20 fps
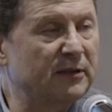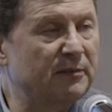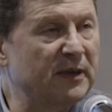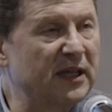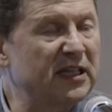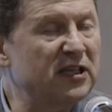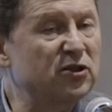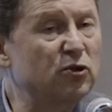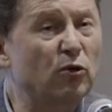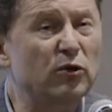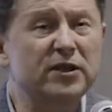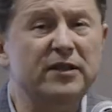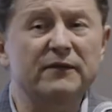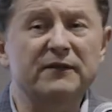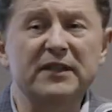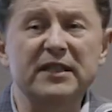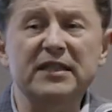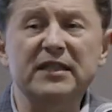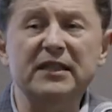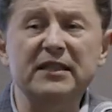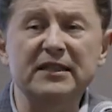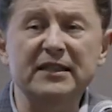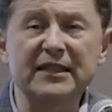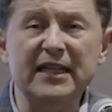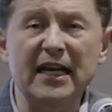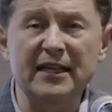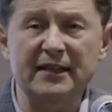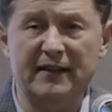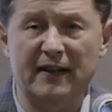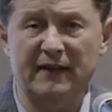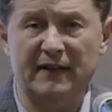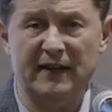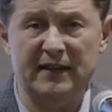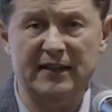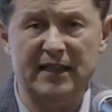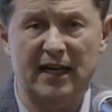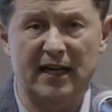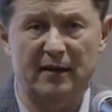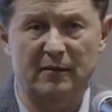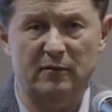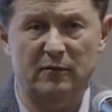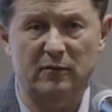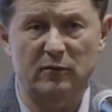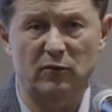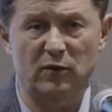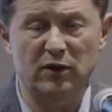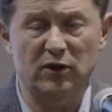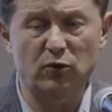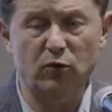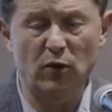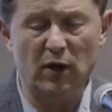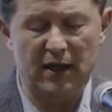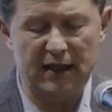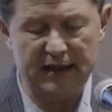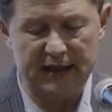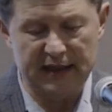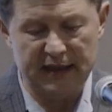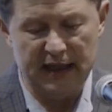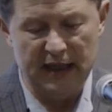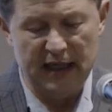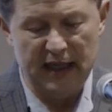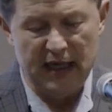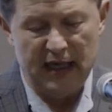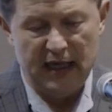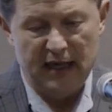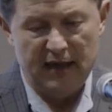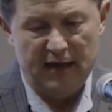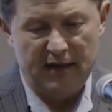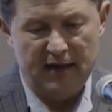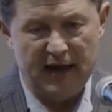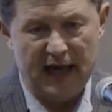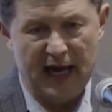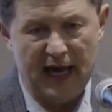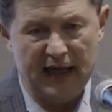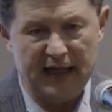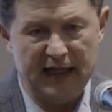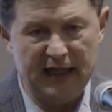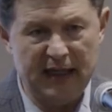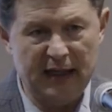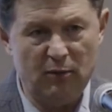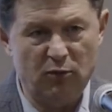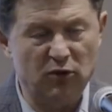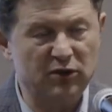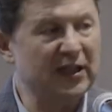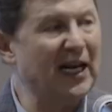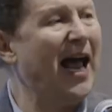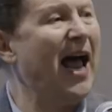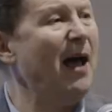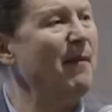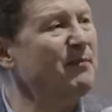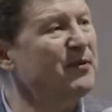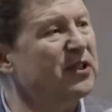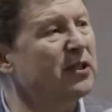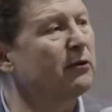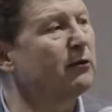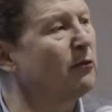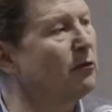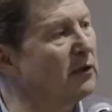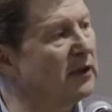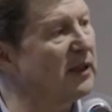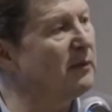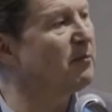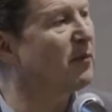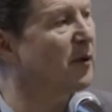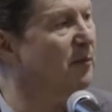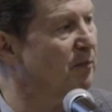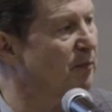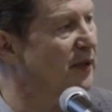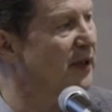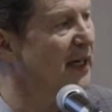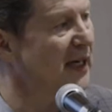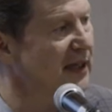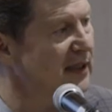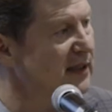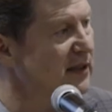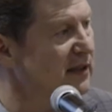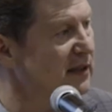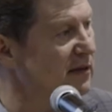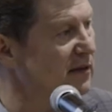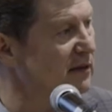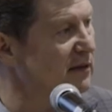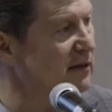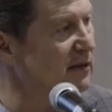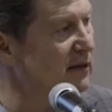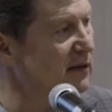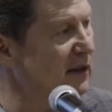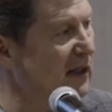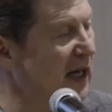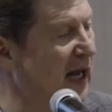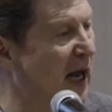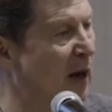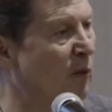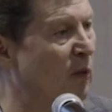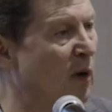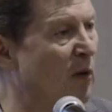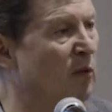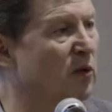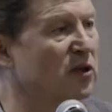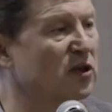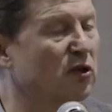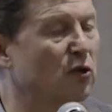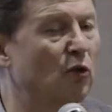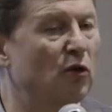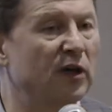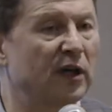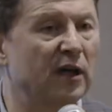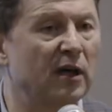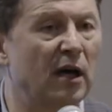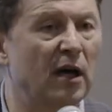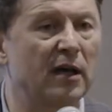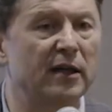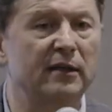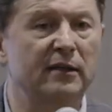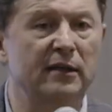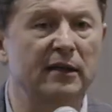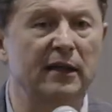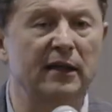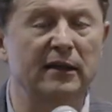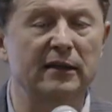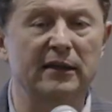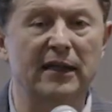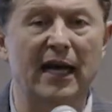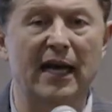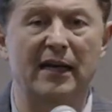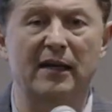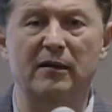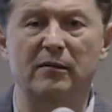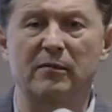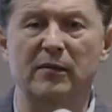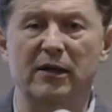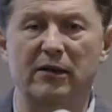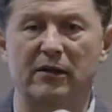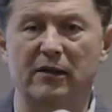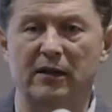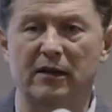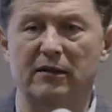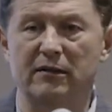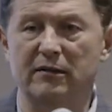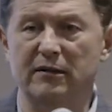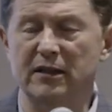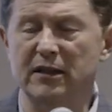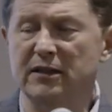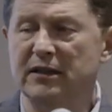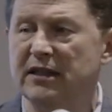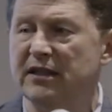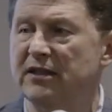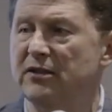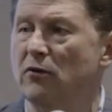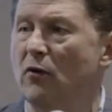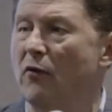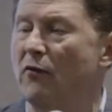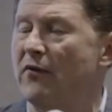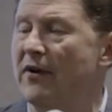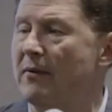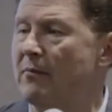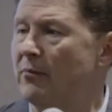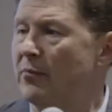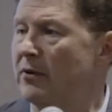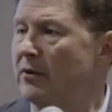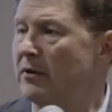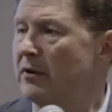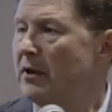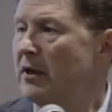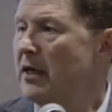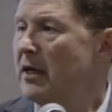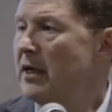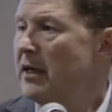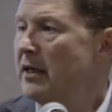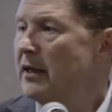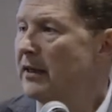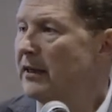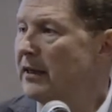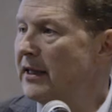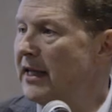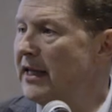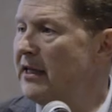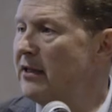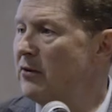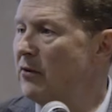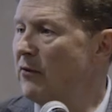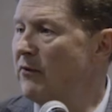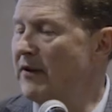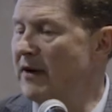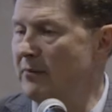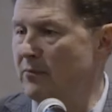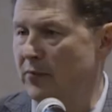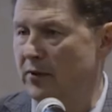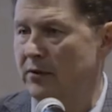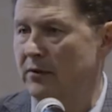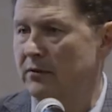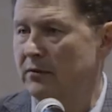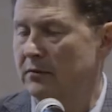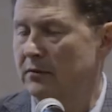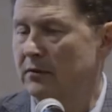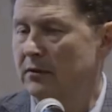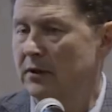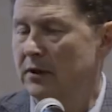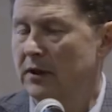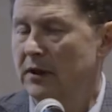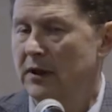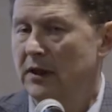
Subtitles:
be a source of discontent at the time, which was that he was absolutely perplexed at what was going on in Latin America. This is November, late November